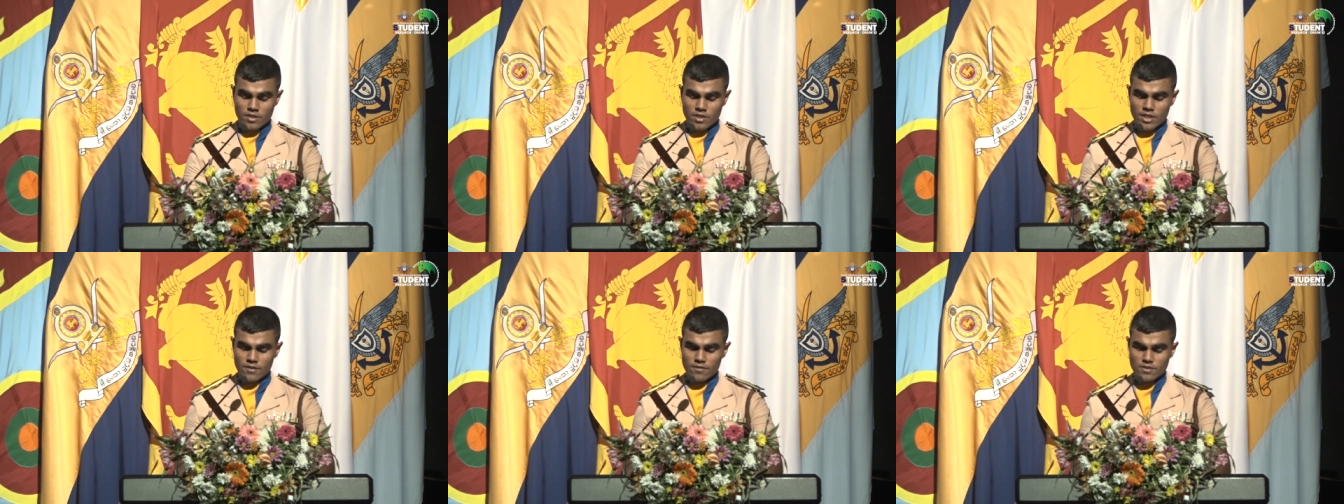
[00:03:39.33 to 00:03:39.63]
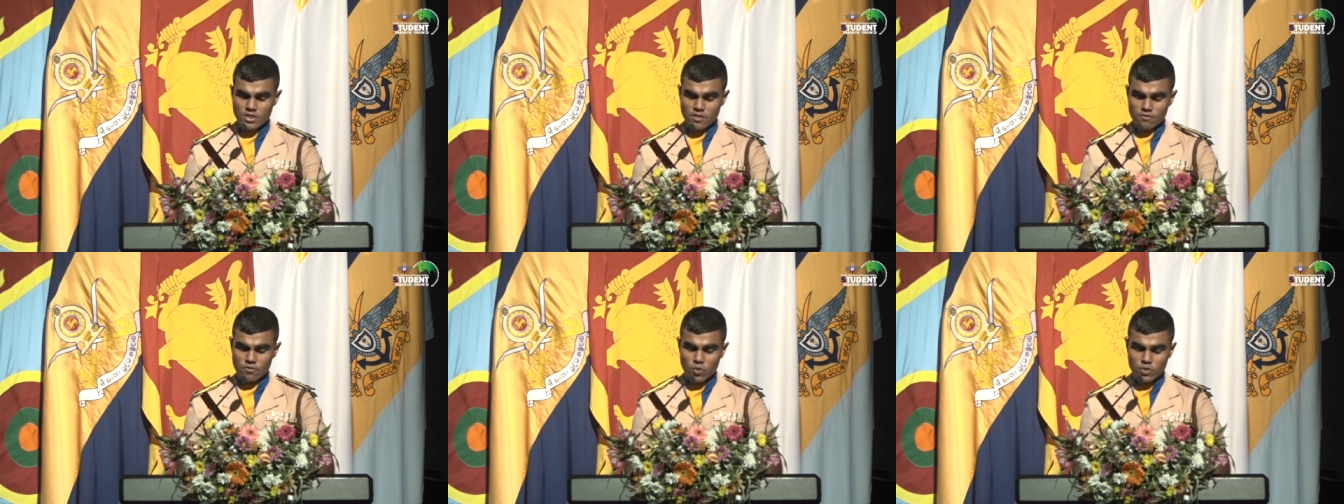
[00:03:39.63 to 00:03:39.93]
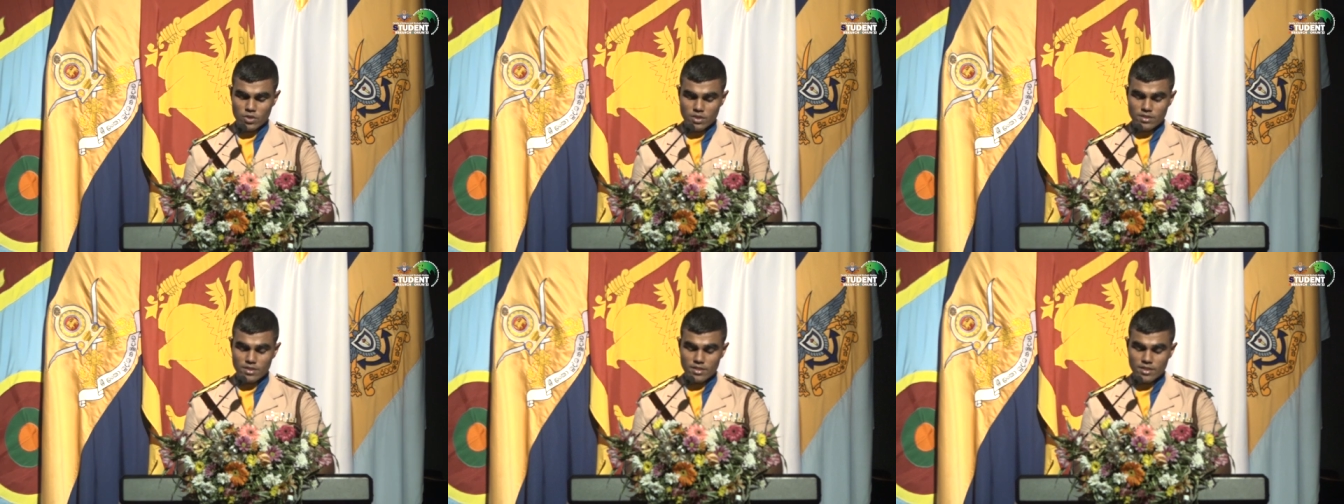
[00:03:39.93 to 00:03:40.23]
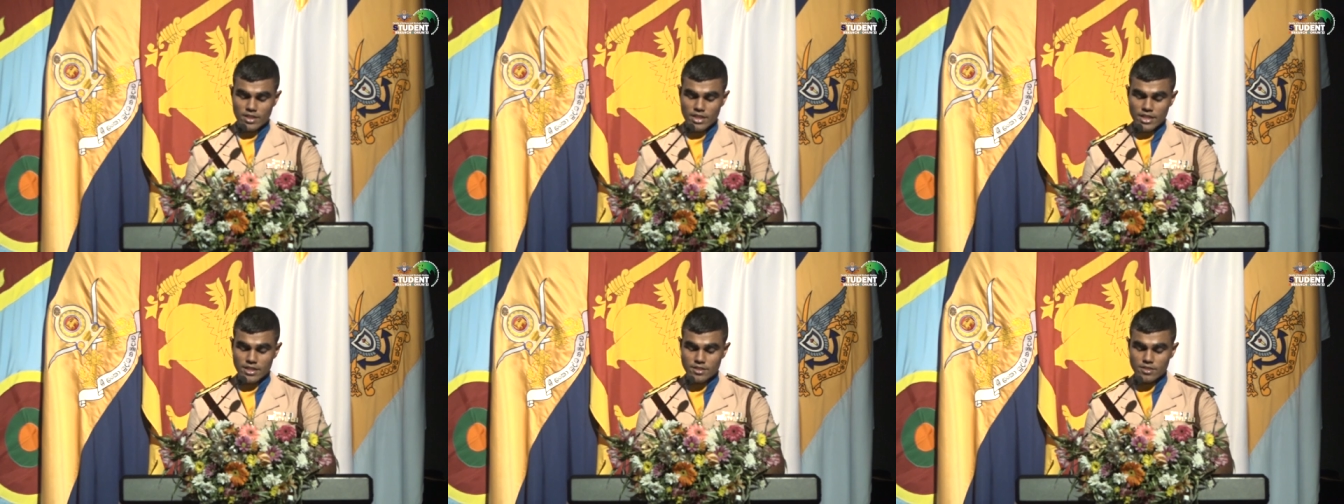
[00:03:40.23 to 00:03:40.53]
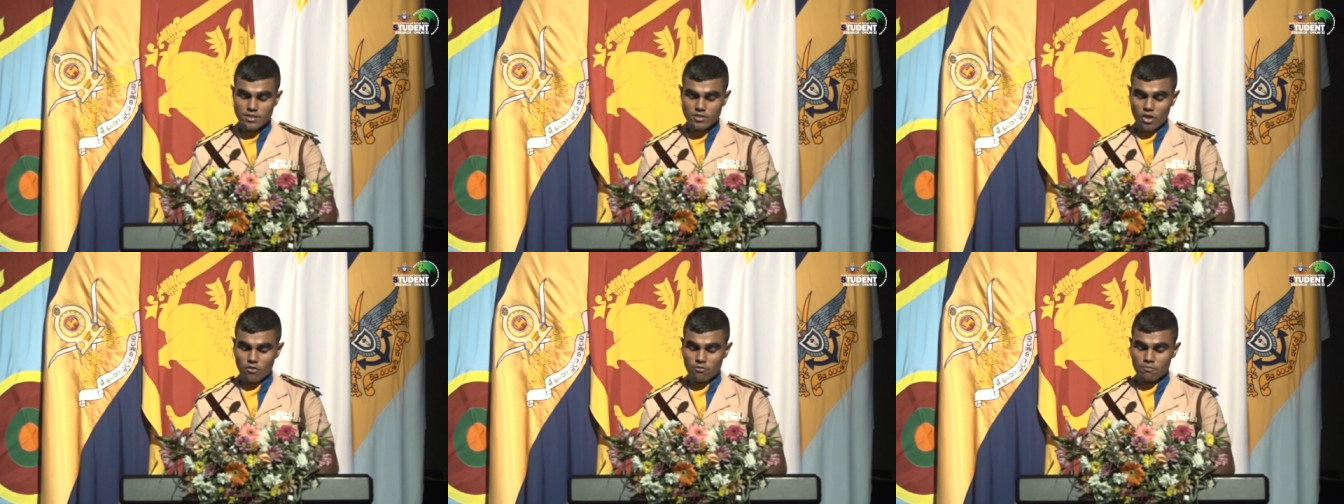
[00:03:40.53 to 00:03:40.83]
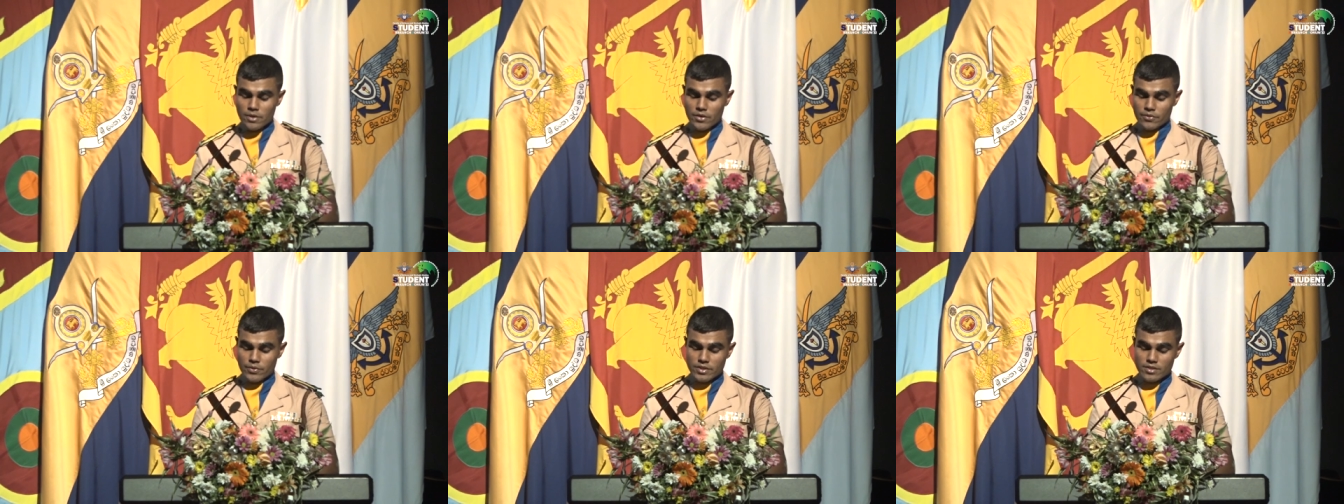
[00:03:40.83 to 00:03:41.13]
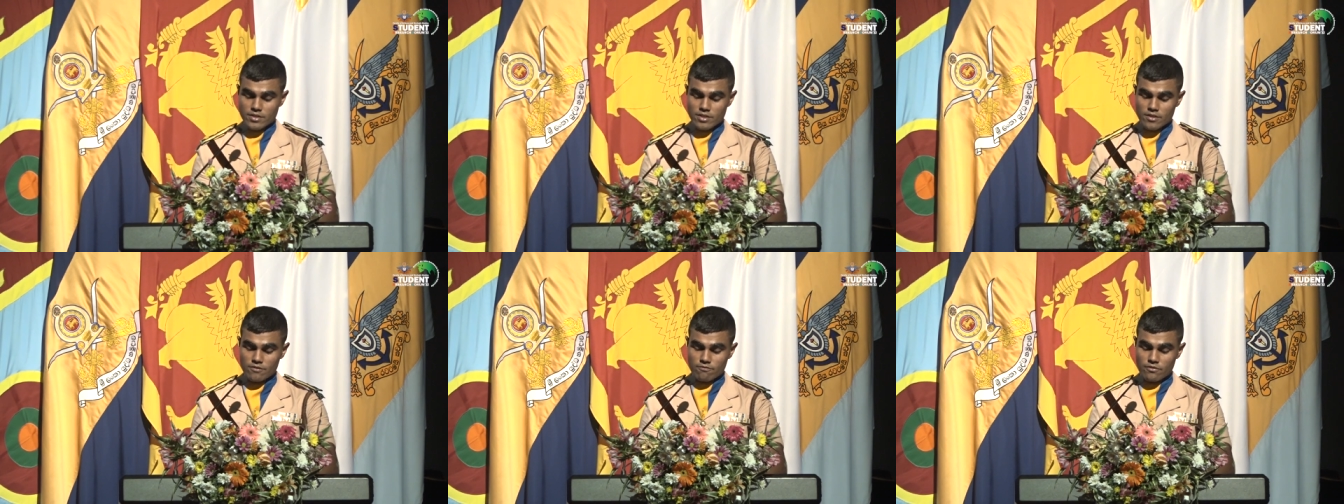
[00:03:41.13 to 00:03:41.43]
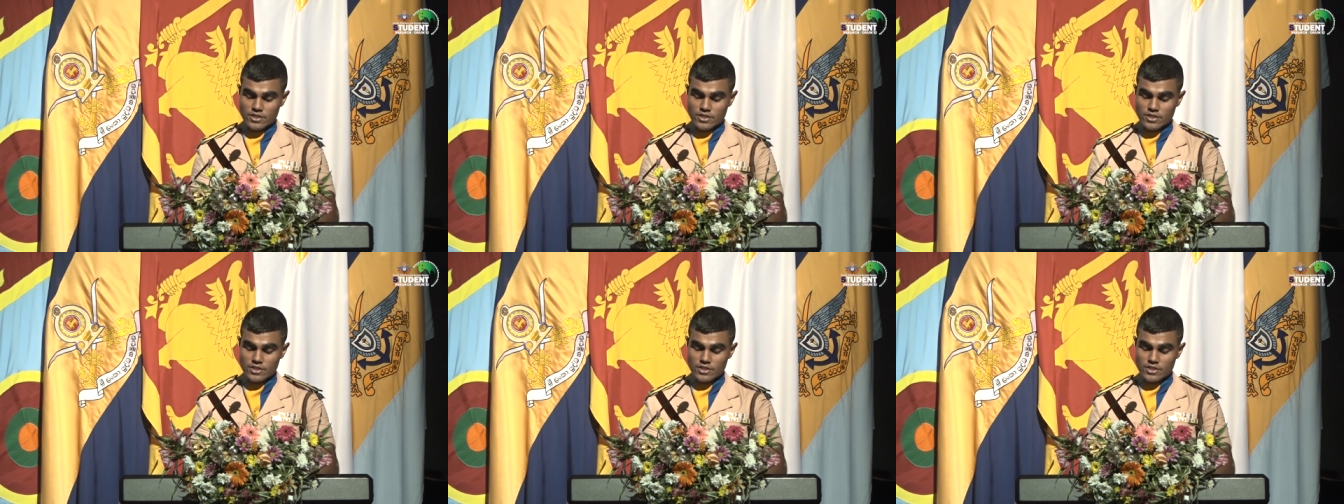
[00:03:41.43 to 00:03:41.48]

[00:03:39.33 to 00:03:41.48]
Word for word: He was awarded the Legion of Merit,